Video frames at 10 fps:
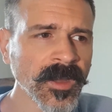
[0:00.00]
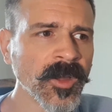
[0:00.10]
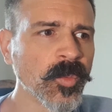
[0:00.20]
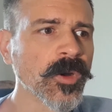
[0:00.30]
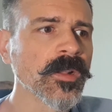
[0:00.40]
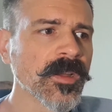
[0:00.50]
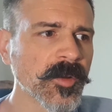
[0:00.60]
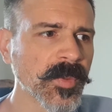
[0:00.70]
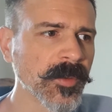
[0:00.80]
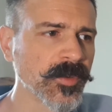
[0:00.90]
What a lot
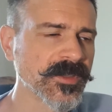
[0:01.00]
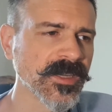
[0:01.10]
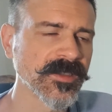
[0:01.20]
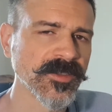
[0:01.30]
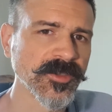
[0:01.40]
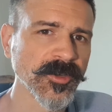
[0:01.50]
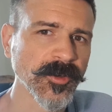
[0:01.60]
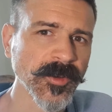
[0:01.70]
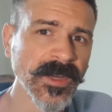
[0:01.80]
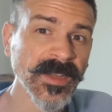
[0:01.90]
of people tend to
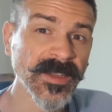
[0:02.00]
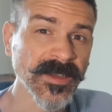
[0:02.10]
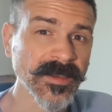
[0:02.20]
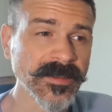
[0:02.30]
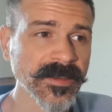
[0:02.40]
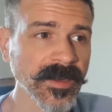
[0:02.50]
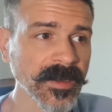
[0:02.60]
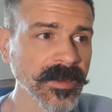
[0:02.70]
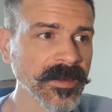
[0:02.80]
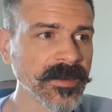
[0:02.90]
do is
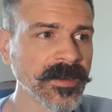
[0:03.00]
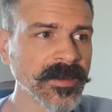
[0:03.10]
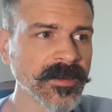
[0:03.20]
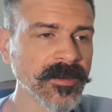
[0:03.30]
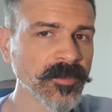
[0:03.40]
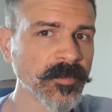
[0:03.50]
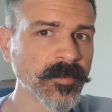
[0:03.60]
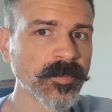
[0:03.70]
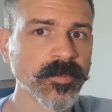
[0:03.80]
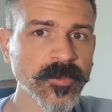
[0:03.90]
they
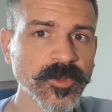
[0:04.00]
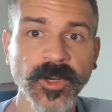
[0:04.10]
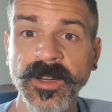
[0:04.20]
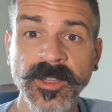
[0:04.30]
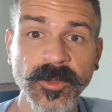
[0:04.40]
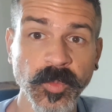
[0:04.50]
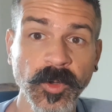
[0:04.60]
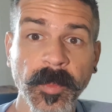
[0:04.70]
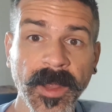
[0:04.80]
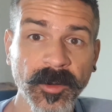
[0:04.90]
try to use
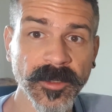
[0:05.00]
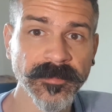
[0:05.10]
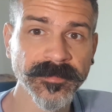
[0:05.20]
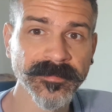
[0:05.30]
willpower.